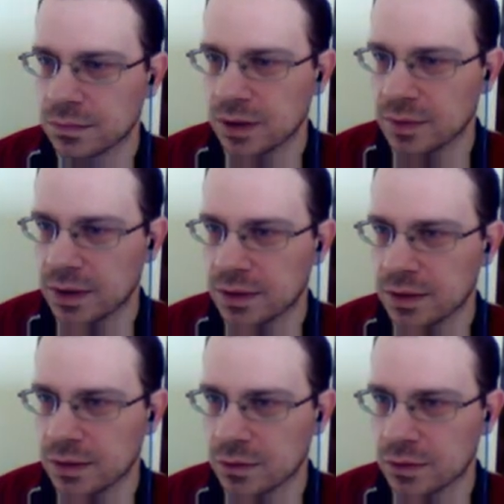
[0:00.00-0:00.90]
Blundered
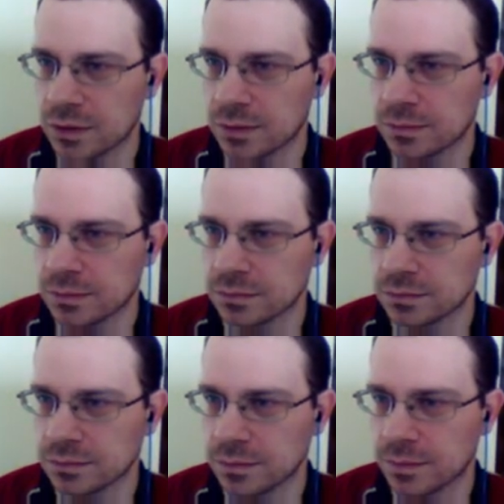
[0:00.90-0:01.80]
the rook.
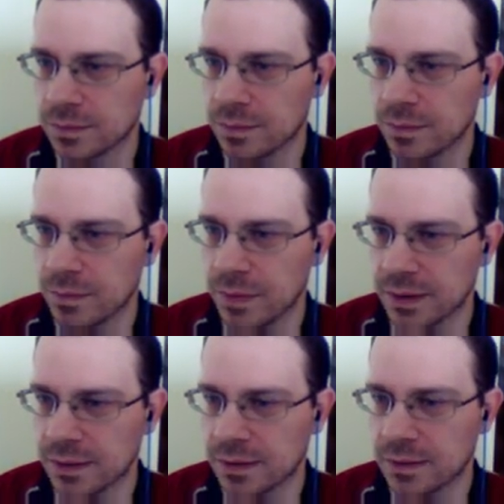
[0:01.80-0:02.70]

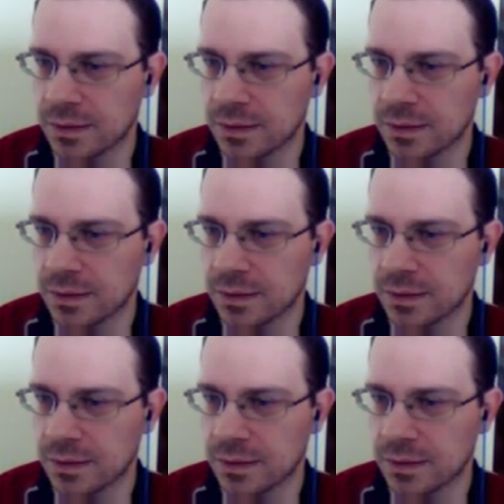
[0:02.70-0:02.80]
But